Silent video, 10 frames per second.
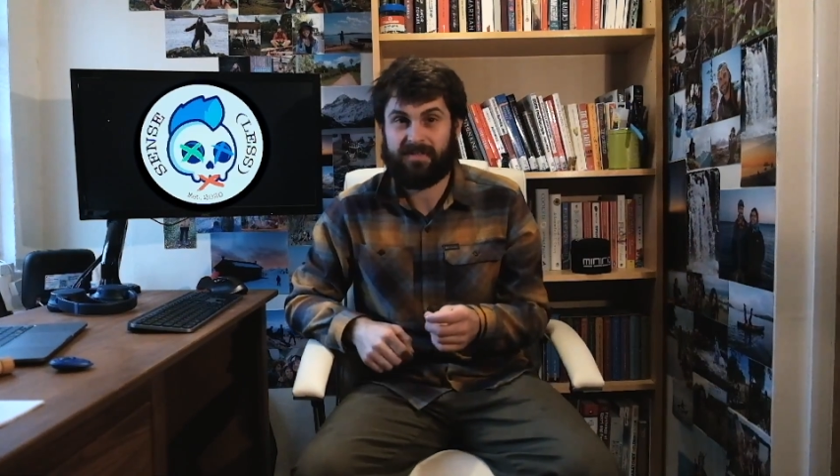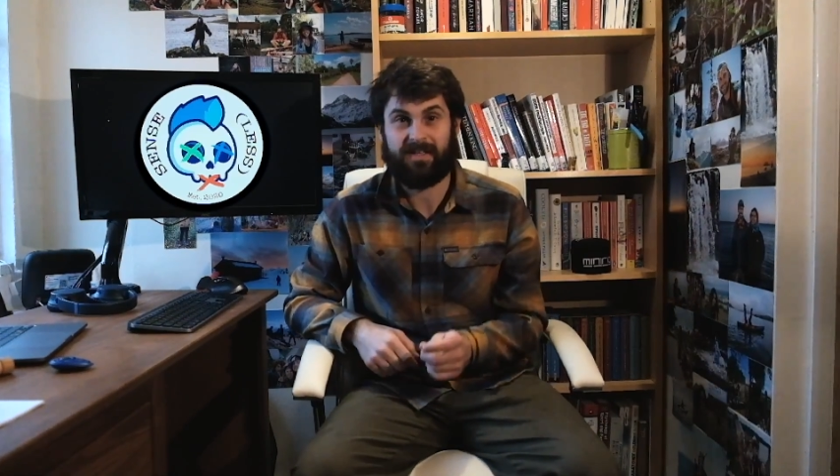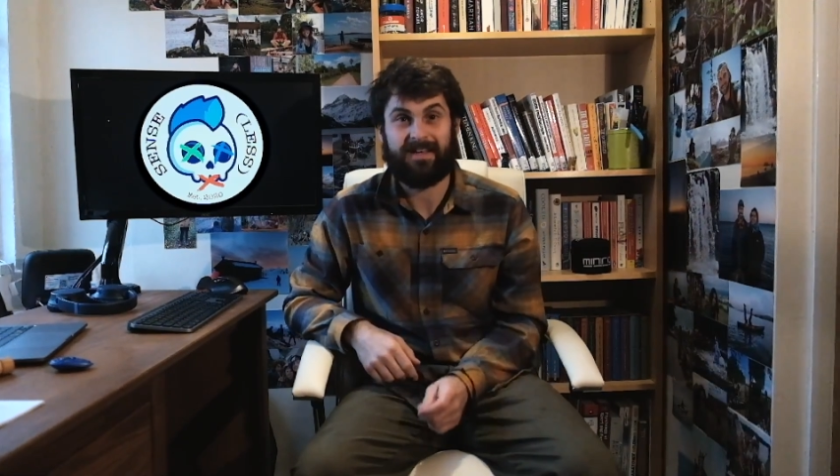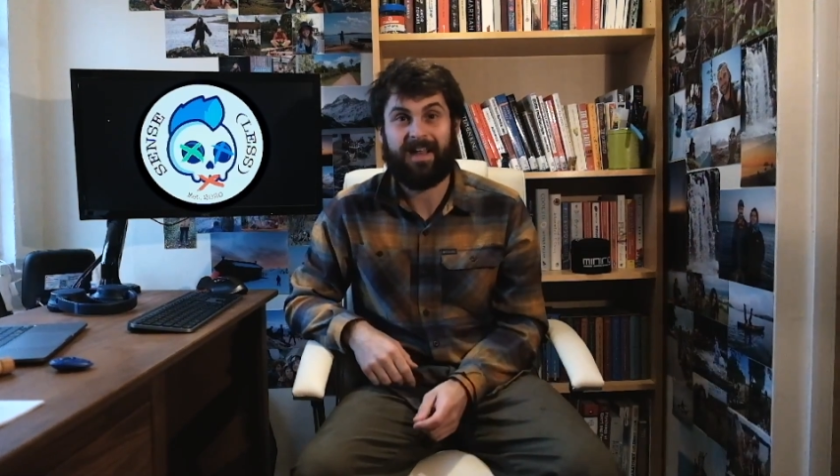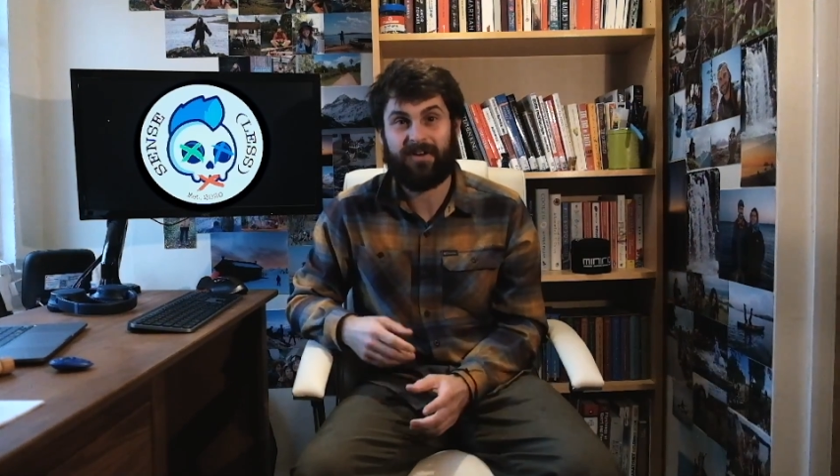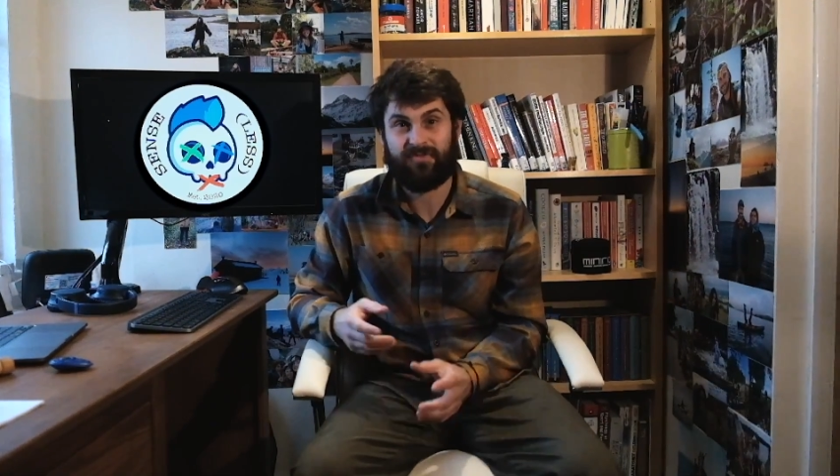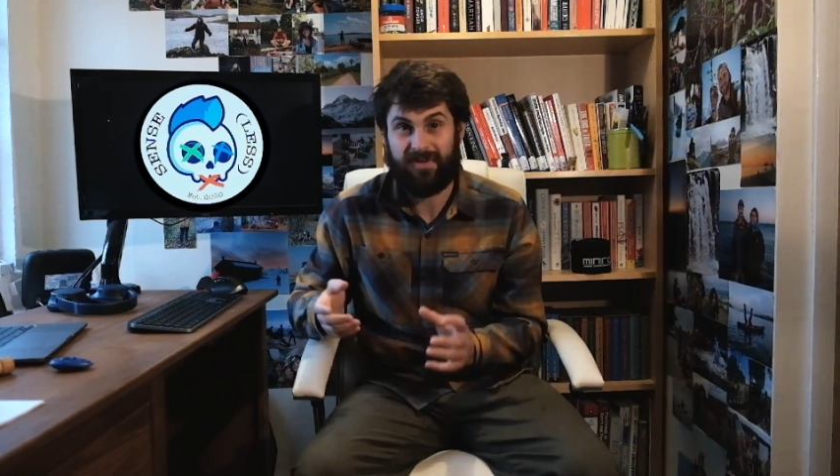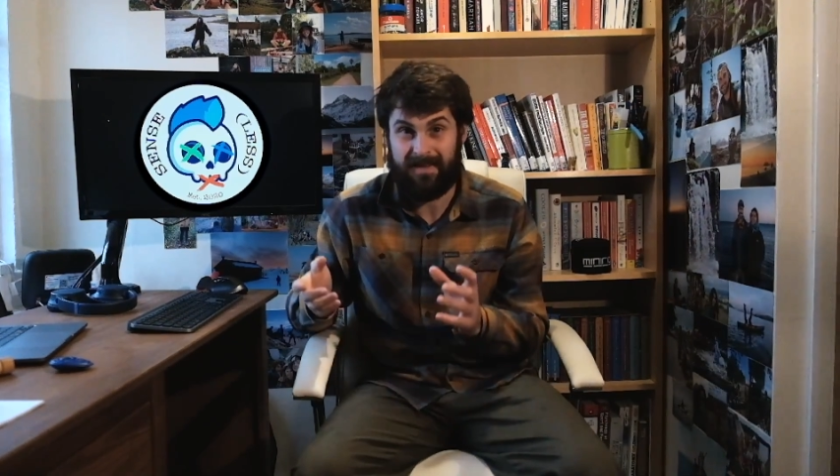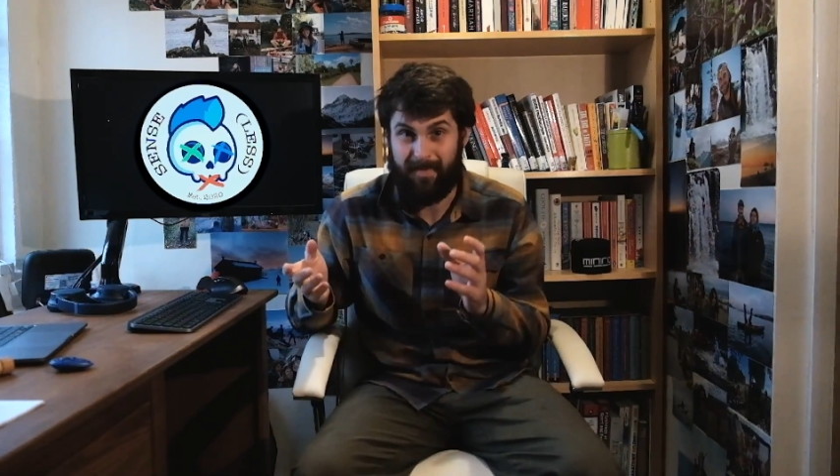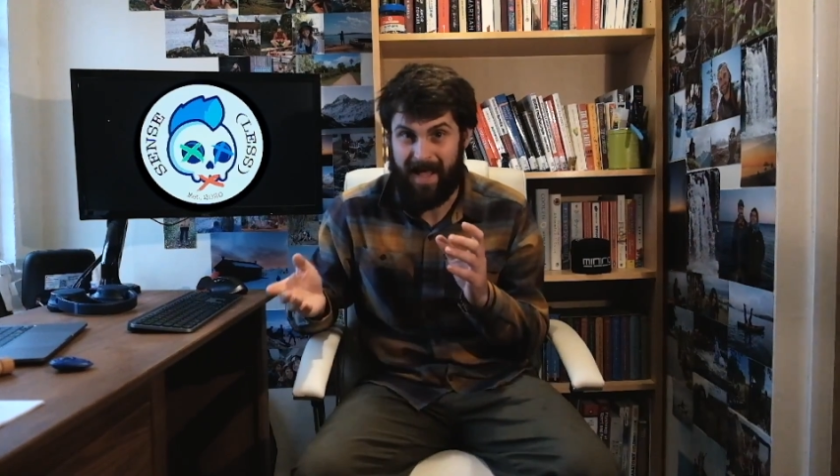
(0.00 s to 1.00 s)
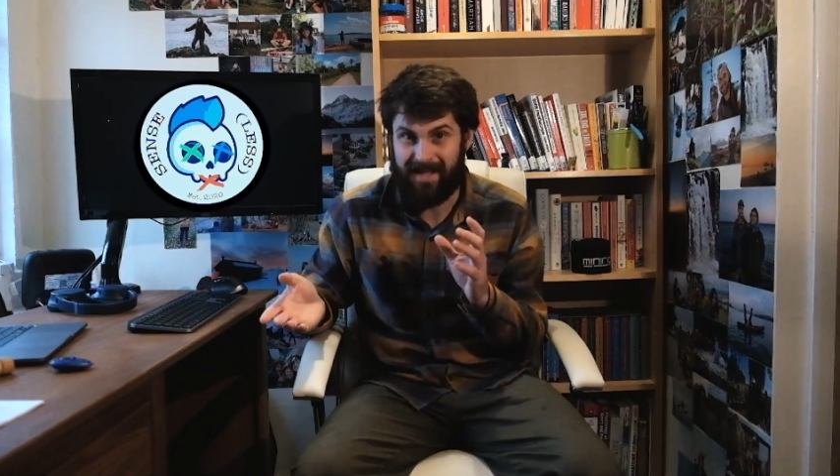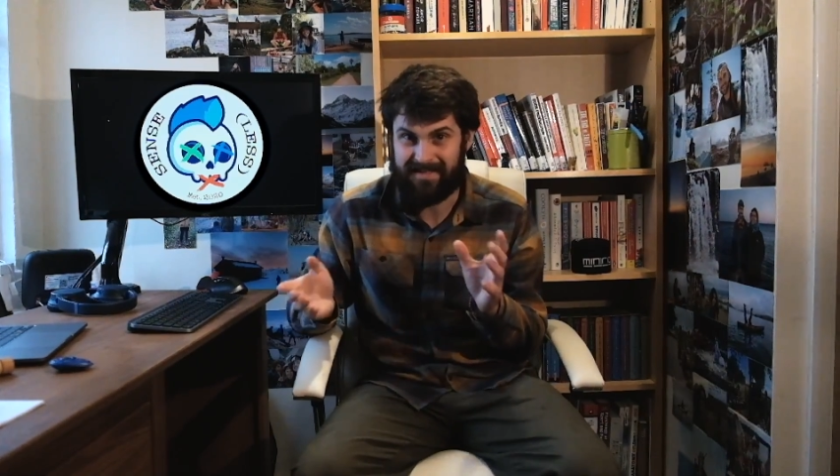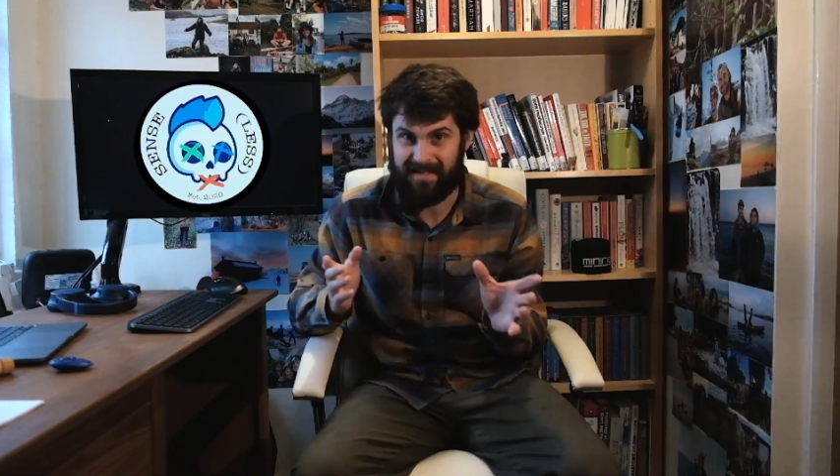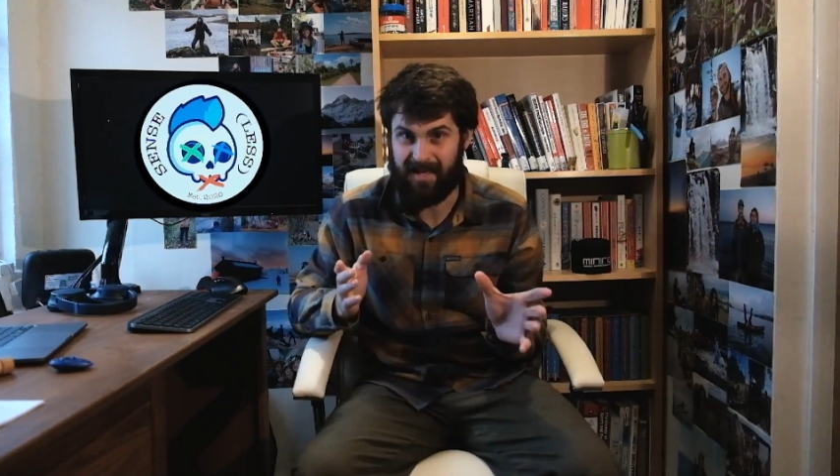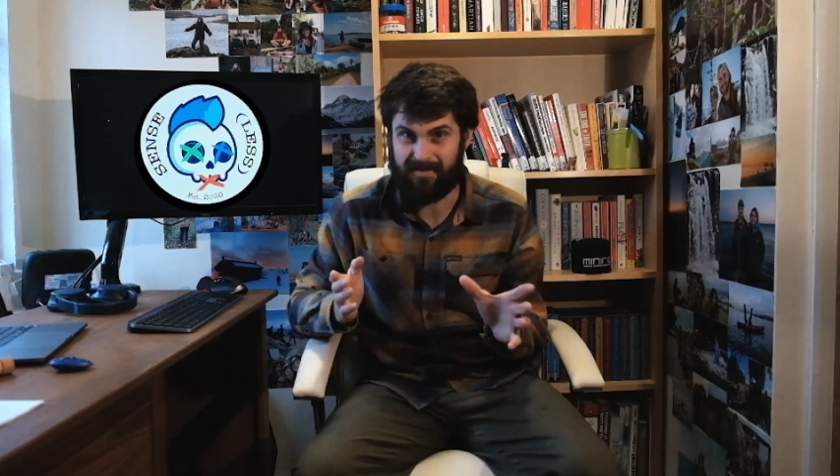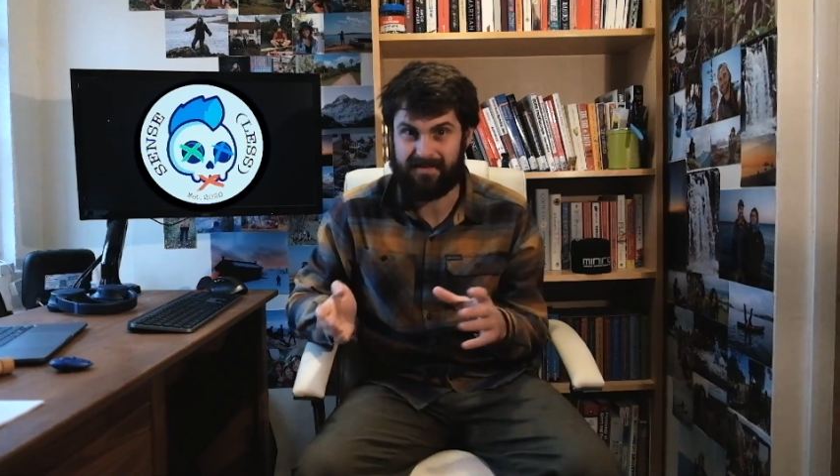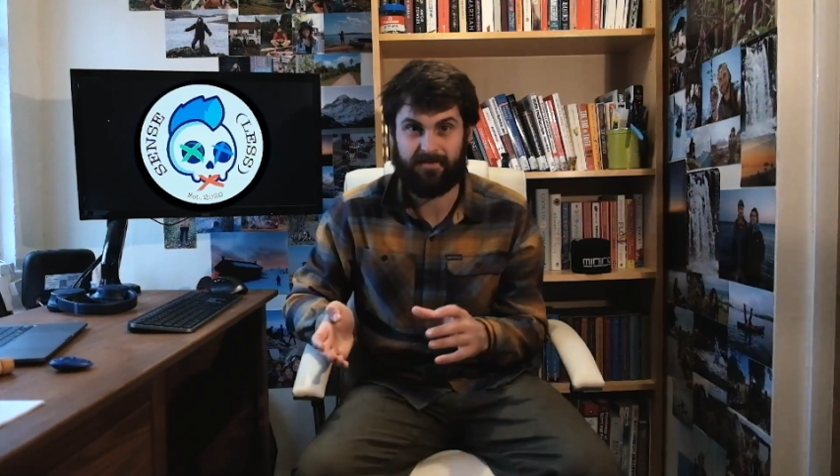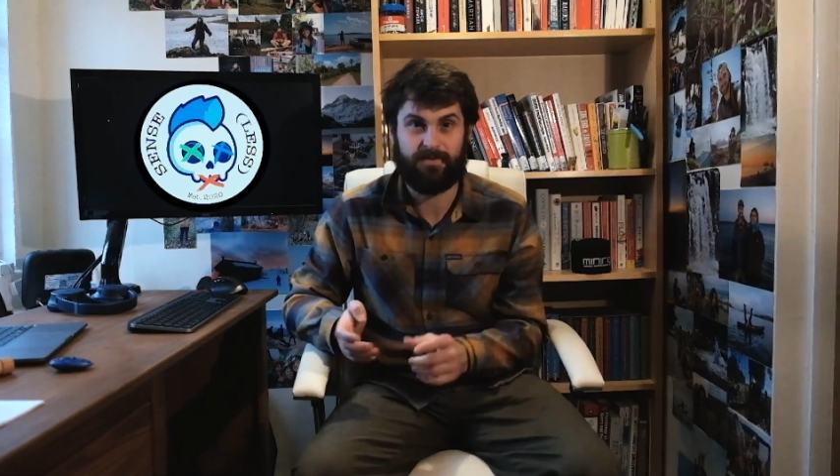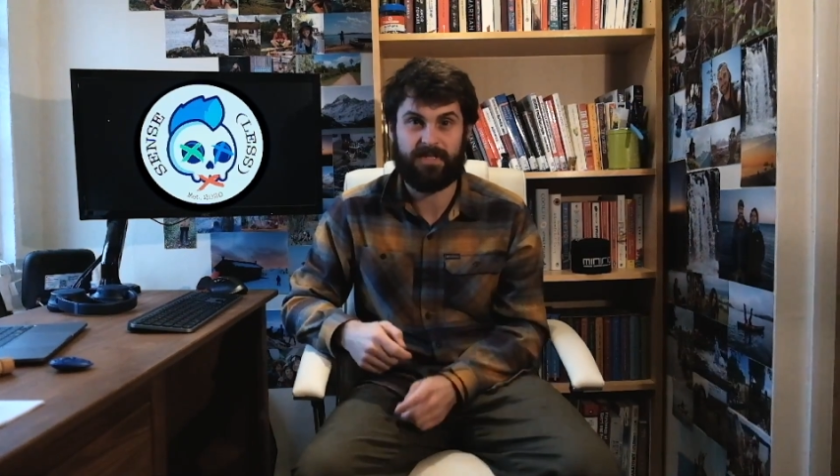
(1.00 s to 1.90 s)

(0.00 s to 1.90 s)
can naturally pair together different